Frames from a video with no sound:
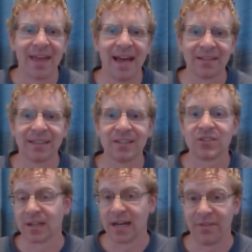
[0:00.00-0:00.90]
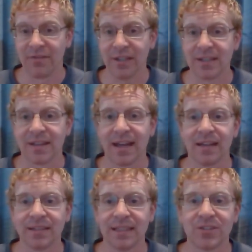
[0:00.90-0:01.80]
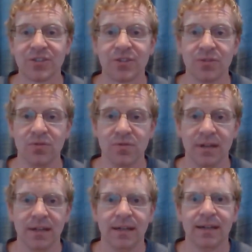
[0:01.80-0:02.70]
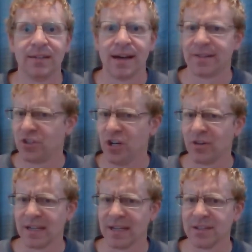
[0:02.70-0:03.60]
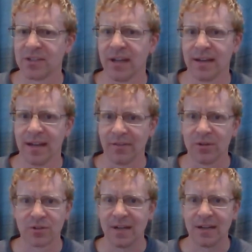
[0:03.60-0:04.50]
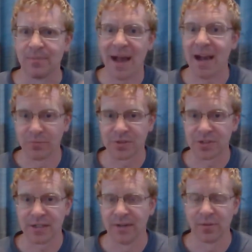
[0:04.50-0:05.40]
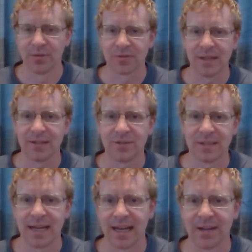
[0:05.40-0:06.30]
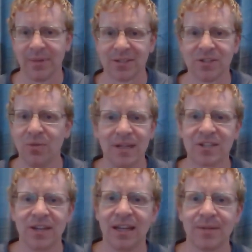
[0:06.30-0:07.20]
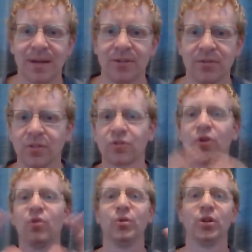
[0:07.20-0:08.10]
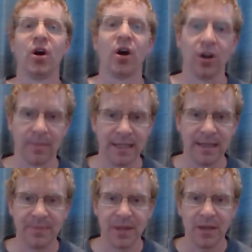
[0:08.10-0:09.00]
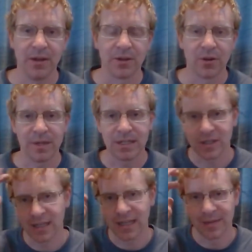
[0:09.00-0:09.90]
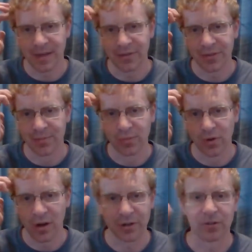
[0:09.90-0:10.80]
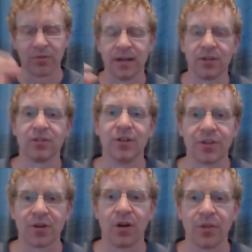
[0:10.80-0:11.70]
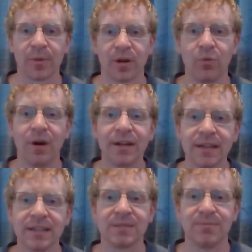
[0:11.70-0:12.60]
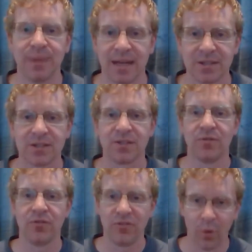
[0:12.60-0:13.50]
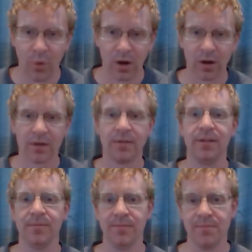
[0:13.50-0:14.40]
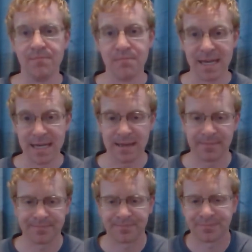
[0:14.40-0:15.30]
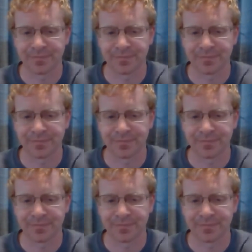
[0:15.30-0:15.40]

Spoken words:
And that leads to conflict, and that leads to a lot of jitteriness, and everyone's ready to pounce. Everyone's ready to attack everybody else. Nobody's thinking about global harmony. Nobody's thinking about the broader, greater good. They're all thinking about what is best for me.